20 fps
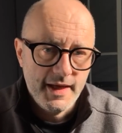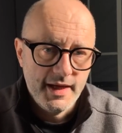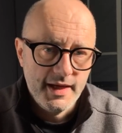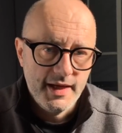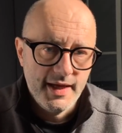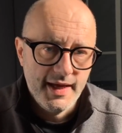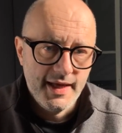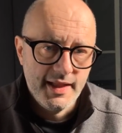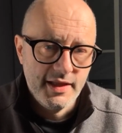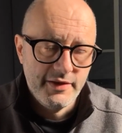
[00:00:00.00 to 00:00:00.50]

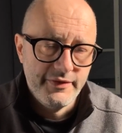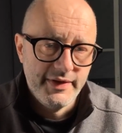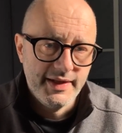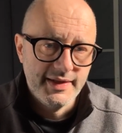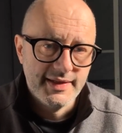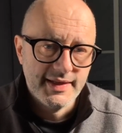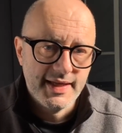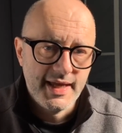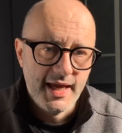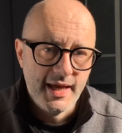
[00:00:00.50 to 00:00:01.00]
elevate the
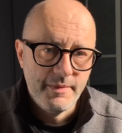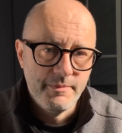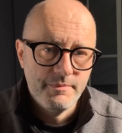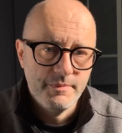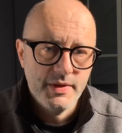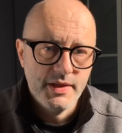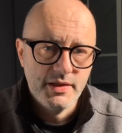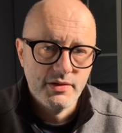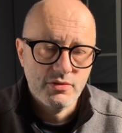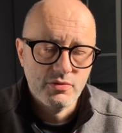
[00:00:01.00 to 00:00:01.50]
game
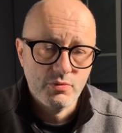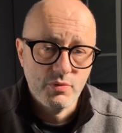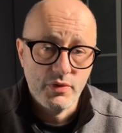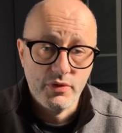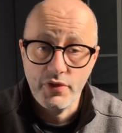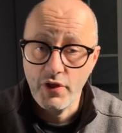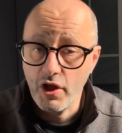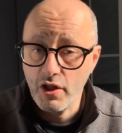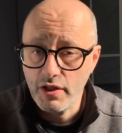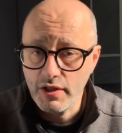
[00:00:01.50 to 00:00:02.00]
with
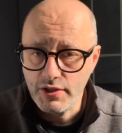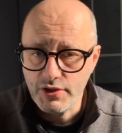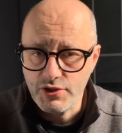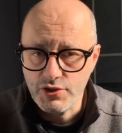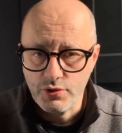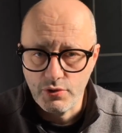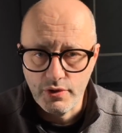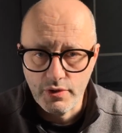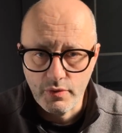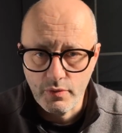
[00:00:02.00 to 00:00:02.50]
knowledge
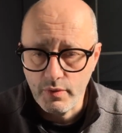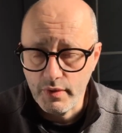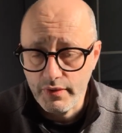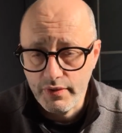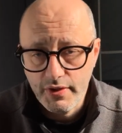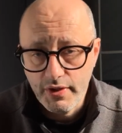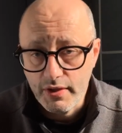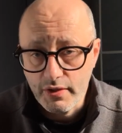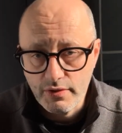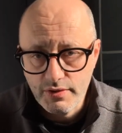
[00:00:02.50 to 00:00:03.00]
or with
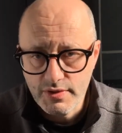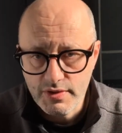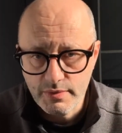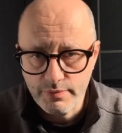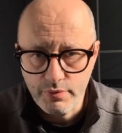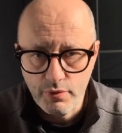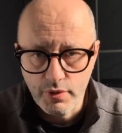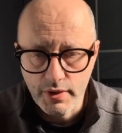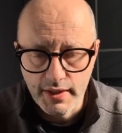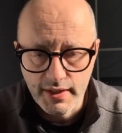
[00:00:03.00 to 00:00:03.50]

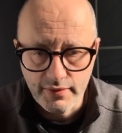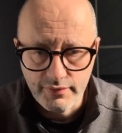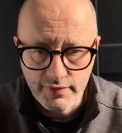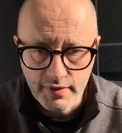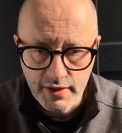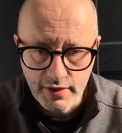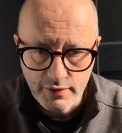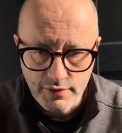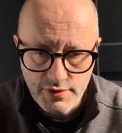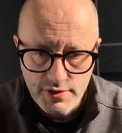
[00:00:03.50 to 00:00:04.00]
supporting of
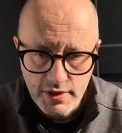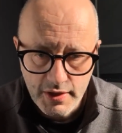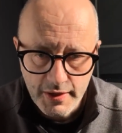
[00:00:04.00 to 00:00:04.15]
gears.